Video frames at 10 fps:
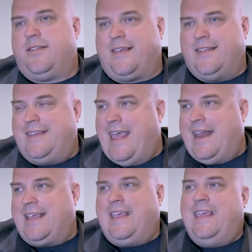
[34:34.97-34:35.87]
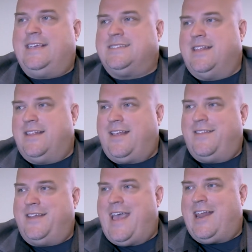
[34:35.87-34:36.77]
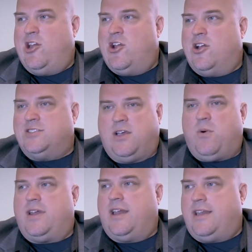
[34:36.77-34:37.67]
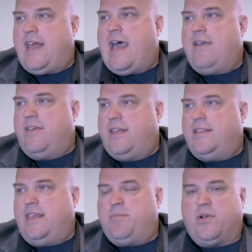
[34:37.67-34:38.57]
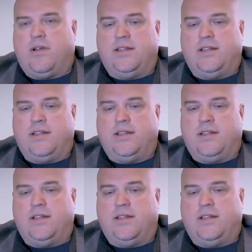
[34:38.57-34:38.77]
like the data geeks and, and the data nerds that wanted to dive in deeper.